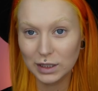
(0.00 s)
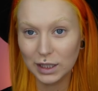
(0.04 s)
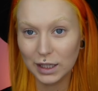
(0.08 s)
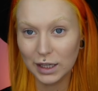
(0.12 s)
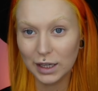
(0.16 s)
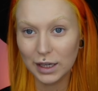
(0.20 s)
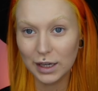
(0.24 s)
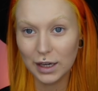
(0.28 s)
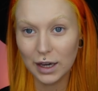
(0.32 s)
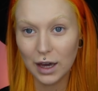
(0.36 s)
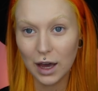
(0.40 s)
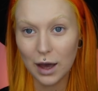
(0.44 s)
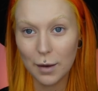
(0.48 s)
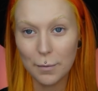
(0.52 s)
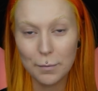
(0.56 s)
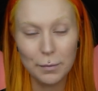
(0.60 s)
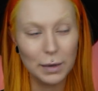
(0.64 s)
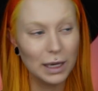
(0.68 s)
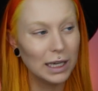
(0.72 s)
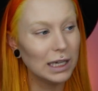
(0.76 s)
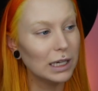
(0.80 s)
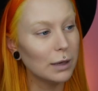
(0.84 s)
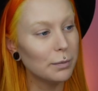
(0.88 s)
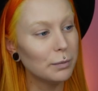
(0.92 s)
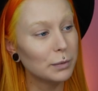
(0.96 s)
the
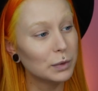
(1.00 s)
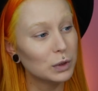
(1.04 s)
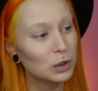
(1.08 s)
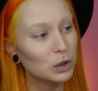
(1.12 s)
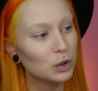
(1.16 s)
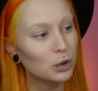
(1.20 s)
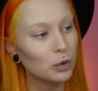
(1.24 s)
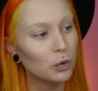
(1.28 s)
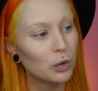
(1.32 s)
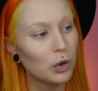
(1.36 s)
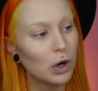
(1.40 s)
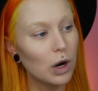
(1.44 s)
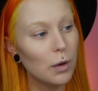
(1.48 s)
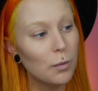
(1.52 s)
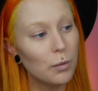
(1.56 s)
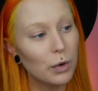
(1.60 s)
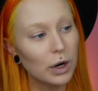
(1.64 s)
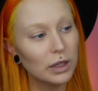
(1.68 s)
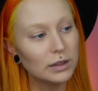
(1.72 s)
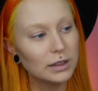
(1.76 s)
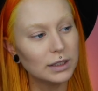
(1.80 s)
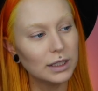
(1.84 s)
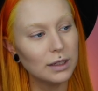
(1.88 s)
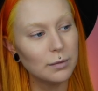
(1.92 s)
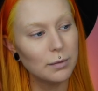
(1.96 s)
Makeup Store
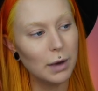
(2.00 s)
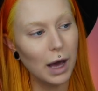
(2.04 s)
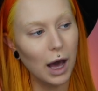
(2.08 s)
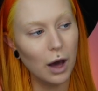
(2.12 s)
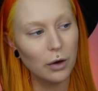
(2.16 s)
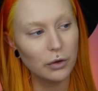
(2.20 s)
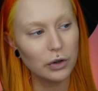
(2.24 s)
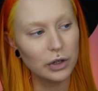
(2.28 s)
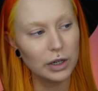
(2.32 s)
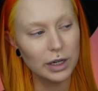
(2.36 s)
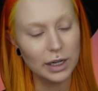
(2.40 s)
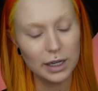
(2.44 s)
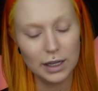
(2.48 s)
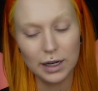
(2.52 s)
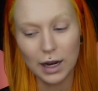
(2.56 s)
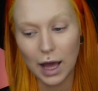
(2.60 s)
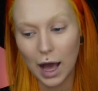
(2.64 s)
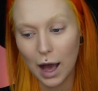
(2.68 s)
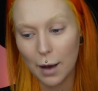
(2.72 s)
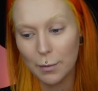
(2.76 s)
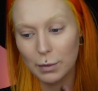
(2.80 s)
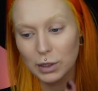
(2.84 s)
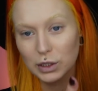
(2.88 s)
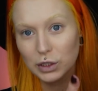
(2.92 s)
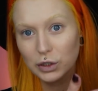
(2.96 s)
Bronzing Powder in
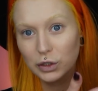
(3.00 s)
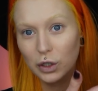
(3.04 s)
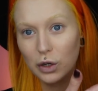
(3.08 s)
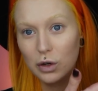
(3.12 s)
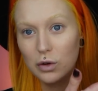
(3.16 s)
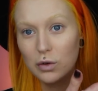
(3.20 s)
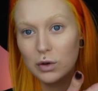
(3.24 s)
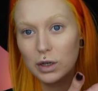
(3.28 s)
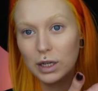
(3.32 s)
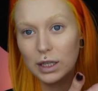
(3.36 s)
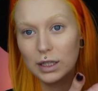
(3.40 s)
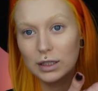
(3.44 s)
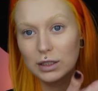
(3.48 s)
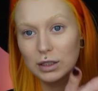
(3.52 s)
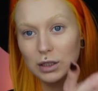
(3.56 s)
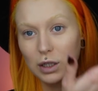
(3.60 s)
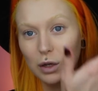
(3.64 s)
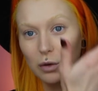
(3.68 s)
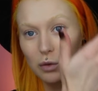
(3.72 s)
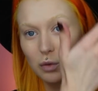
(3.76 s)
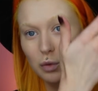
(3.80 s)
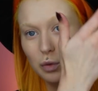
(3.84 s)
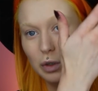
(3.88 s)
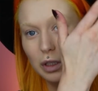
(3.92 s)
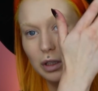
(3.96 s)
Amazon. It's
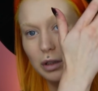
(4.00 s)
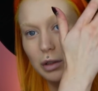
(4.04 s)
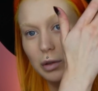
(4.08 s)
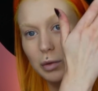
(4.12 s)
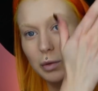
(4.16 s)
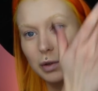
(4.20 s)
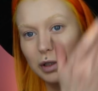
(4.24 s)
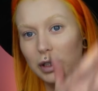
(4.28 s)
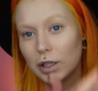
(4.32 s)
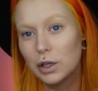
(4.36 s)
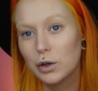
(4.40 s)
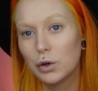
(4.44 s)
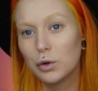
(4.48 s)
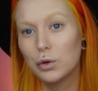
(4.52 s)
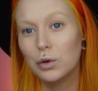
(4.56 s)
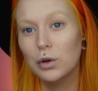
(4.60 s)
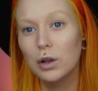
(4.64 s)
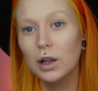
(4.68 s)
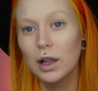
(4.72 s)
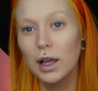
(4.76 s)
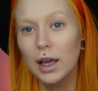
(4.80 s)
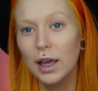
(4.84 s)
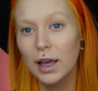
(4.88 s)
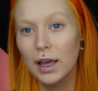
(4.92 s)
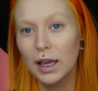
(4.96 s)
really, really
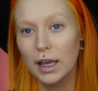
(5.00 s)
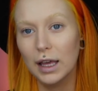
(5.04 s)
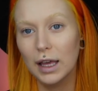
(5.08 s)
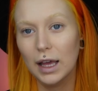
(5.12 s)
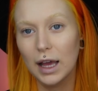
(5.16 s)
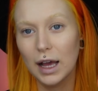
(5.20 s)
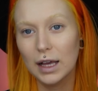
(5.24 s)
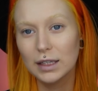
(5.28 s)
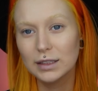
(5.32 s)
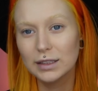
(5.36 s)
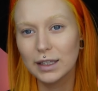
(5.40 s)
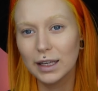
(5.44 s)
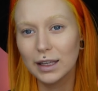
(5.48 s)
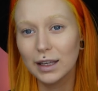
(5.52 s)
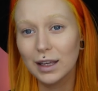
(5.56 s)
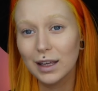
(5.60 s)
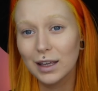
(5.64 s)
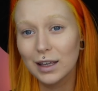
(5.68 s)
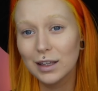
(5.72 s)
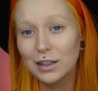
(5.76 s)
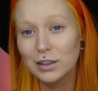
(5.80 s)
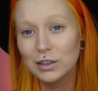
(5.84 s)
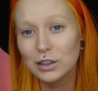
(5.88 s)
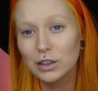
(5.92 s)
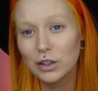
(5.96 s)
cool. It has like
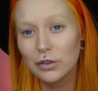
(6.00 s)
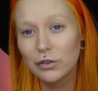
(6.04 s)
hints